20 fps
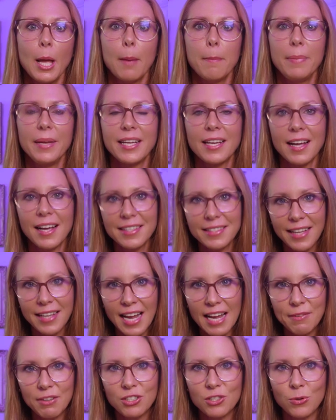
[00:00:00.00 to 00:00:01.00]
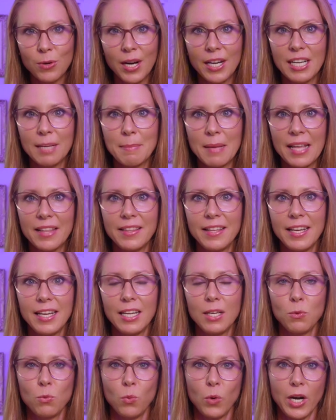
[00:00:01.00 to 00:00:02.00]
Because I have a trading
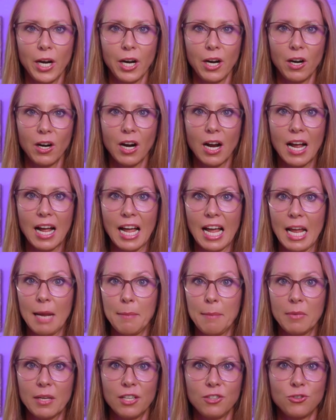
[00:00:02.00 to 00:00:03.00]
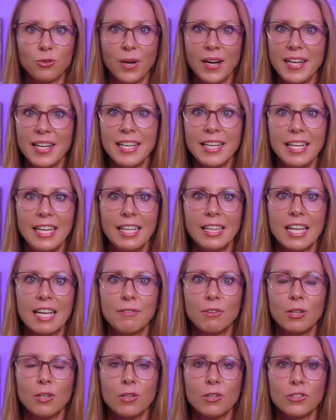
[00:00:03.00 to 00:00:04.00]
method where I'm trading key
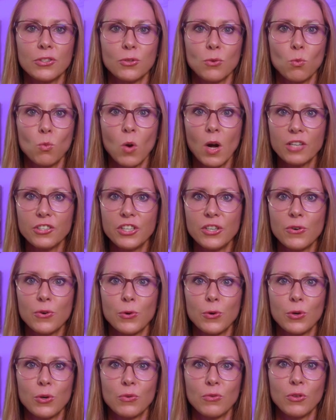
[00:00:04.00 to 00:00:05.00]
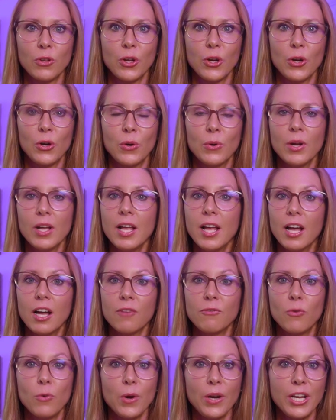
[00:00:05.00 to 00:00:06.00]
levels, watching order flow,
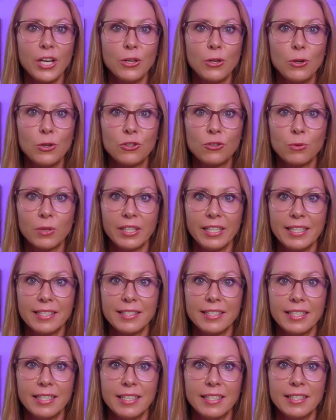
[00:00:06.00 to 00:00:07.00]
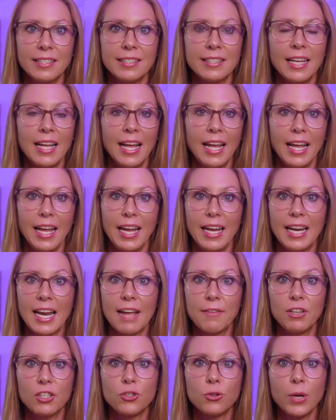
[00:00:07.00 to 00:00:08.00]
avoiding news releases, and
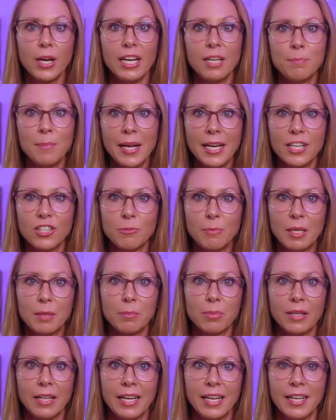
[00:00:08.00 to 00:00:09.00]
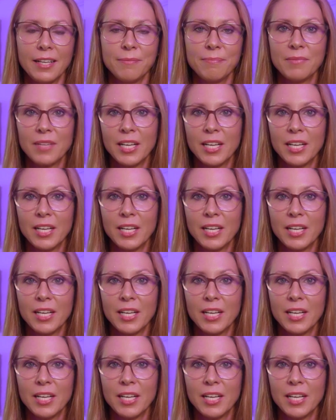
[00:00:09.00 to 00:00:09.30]
have a trade management plan,